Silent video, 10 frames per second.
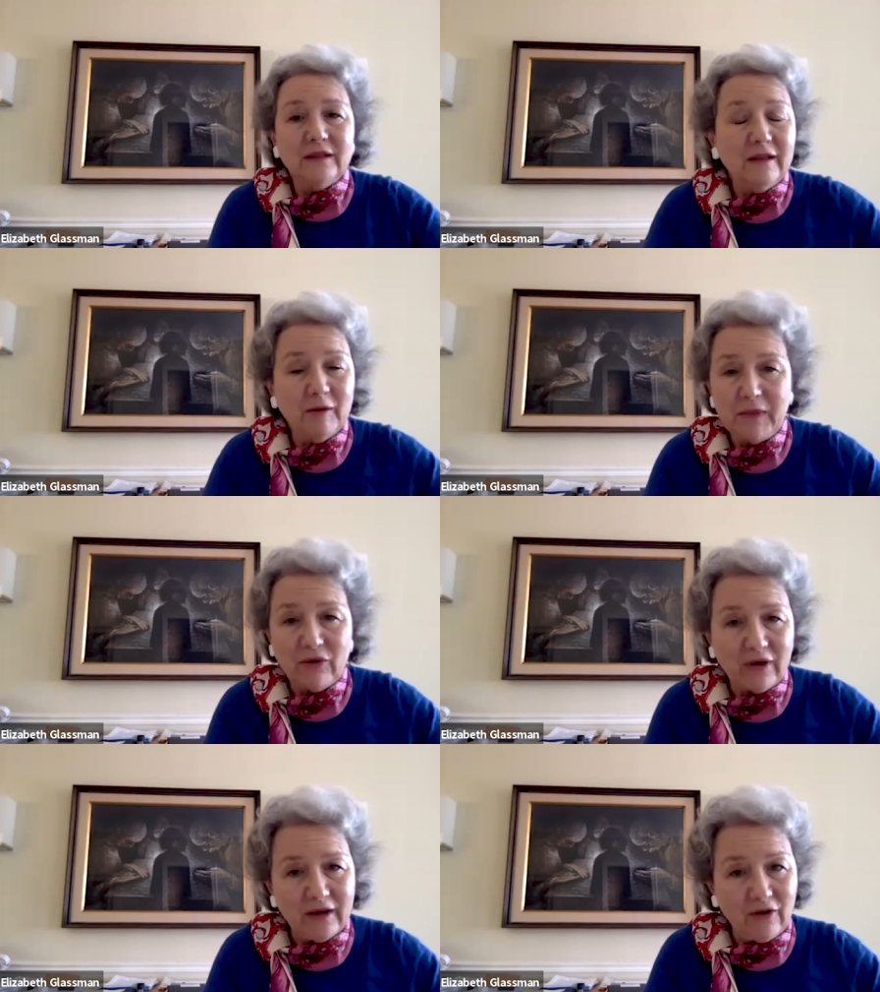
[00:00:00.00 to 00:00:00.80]
that
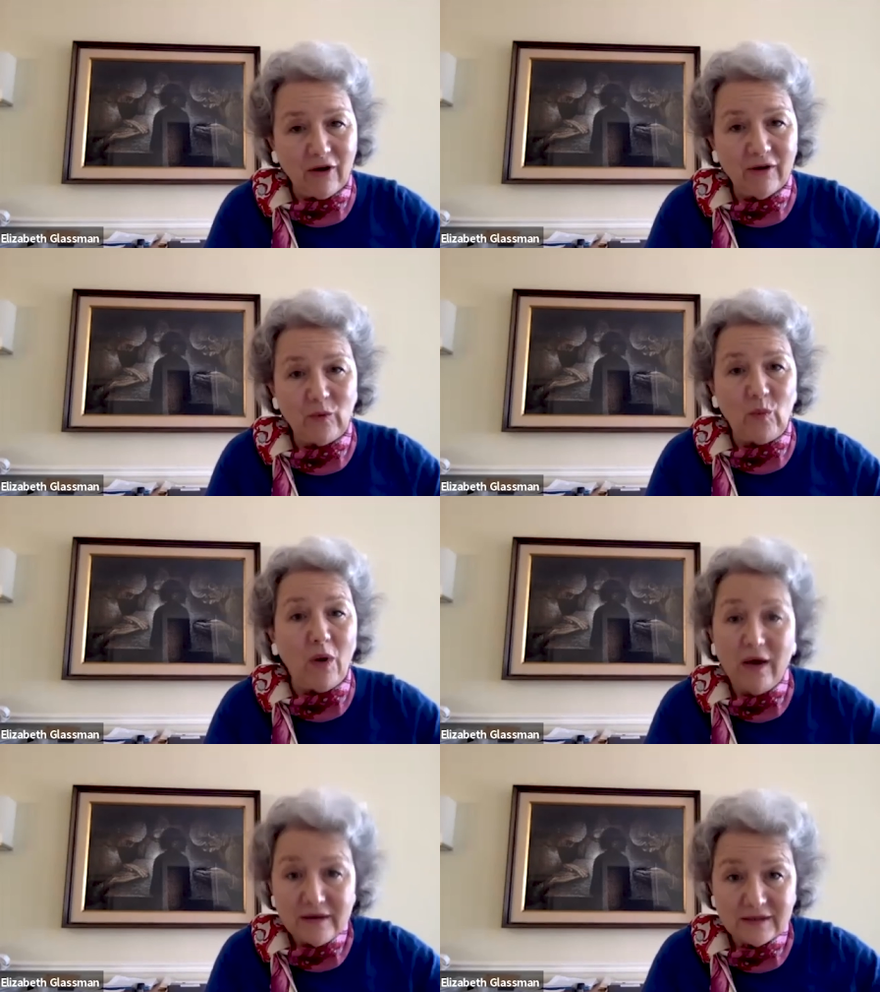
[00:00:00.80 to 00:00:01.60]
American art
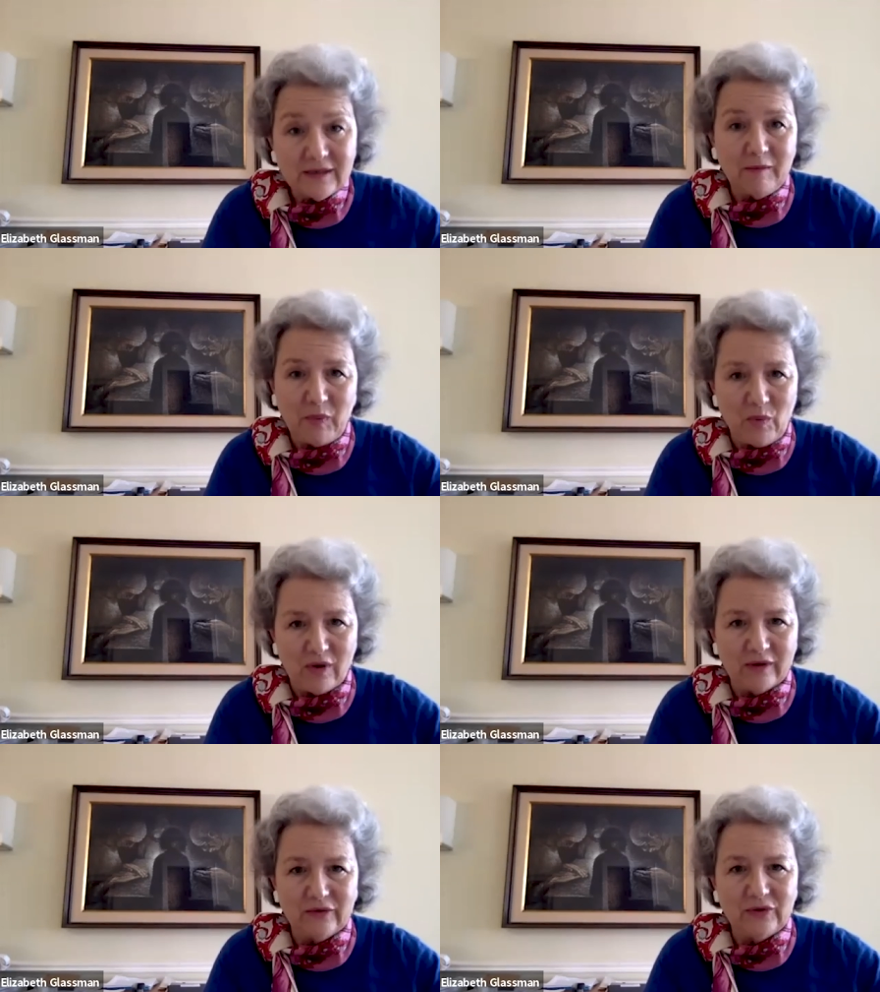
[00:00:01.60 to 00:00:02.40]
was
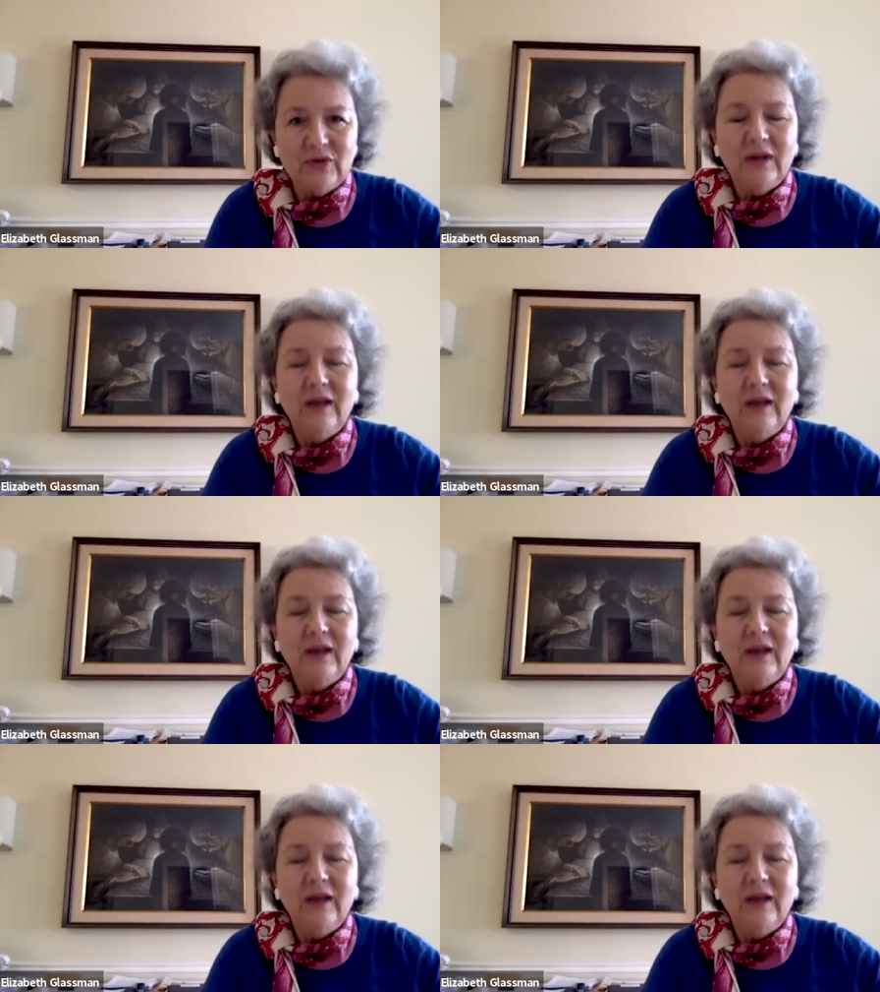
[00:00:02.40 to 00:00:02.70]
important